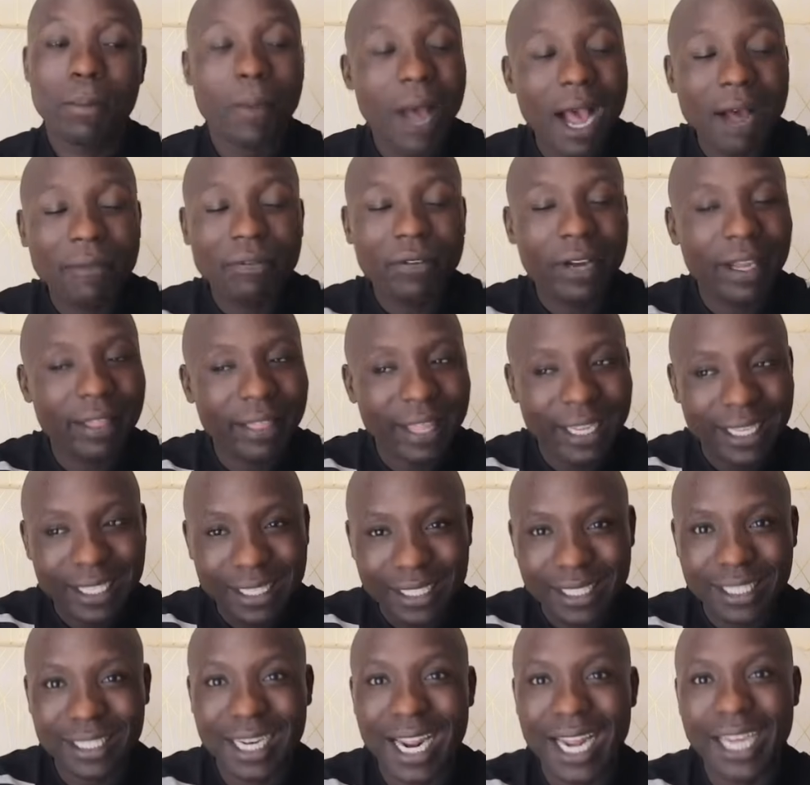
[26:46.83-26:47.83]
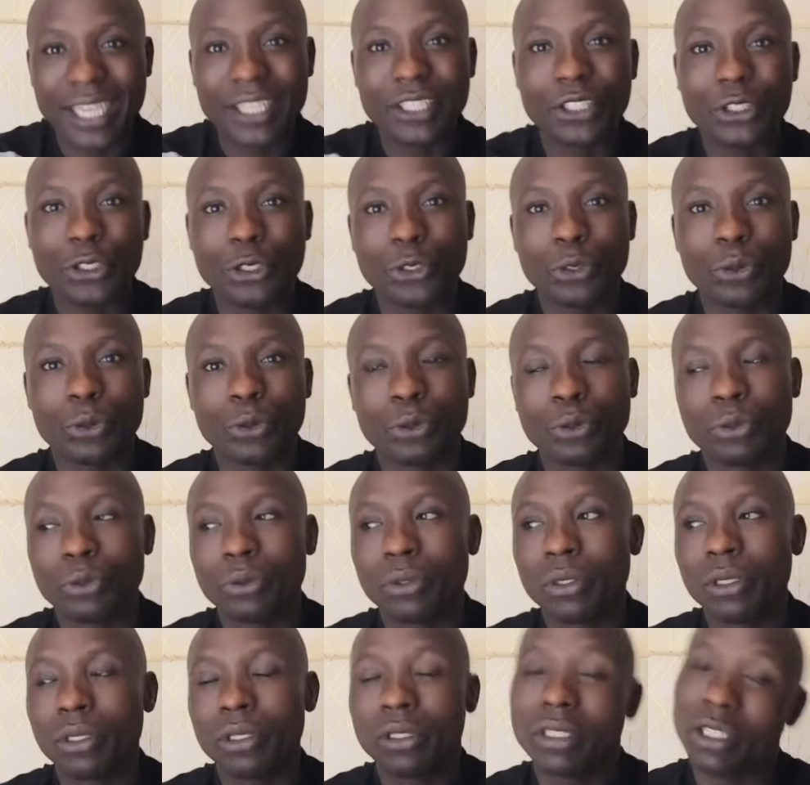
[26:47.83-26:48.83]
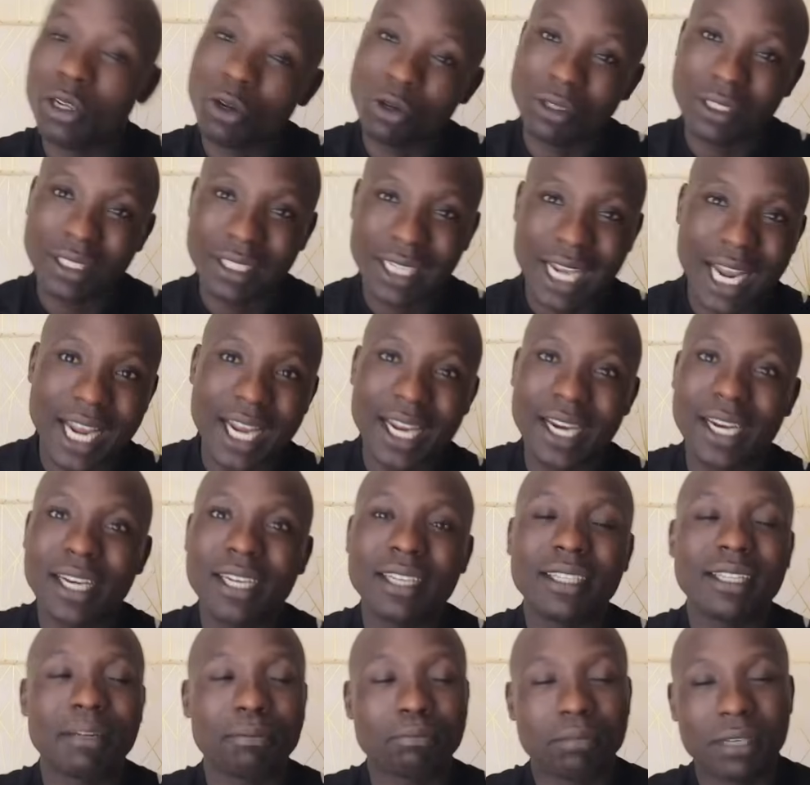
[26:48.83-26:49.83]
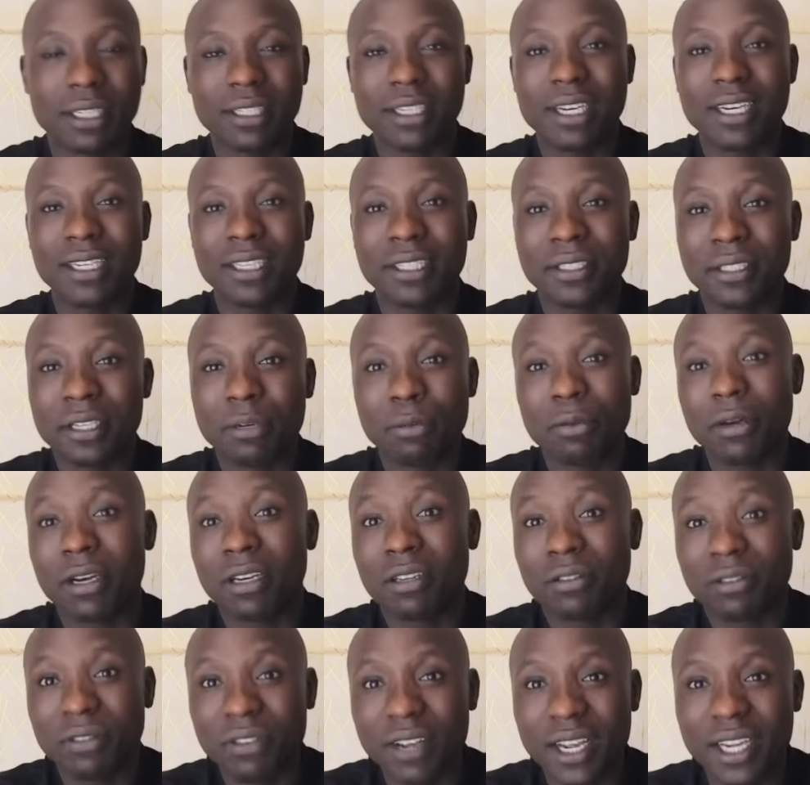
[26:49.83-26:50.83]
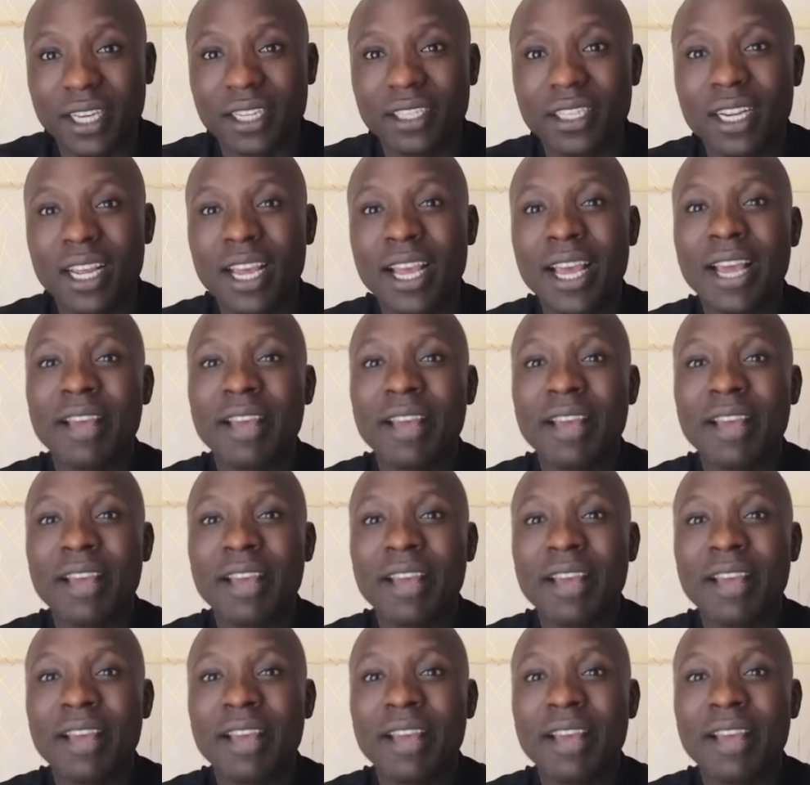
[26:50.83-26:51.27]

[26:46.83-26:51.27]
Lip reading: After they tried to reconcile the president and his deputy, it failed.